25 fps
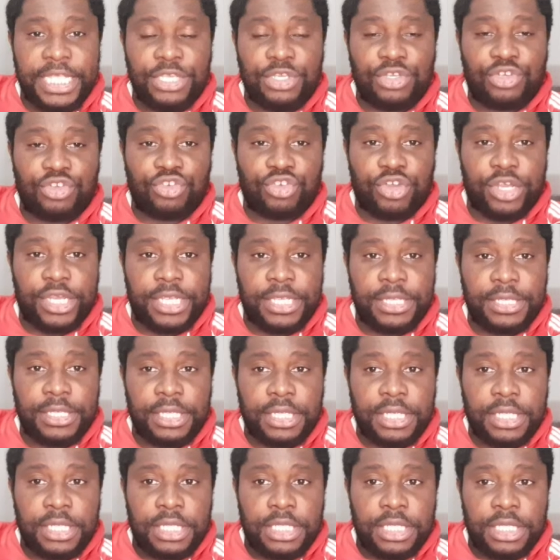injury
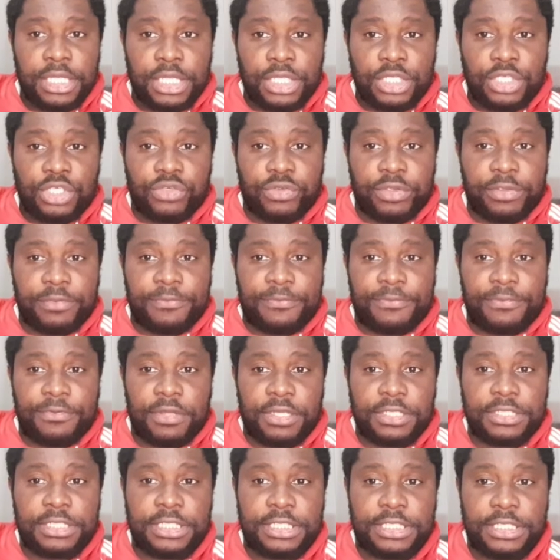during
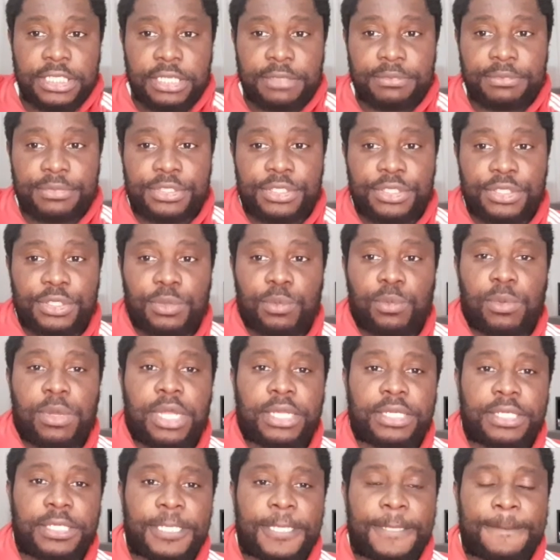France's
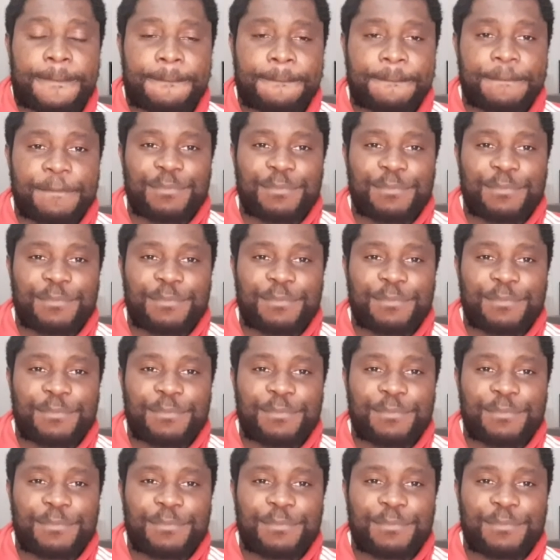2-0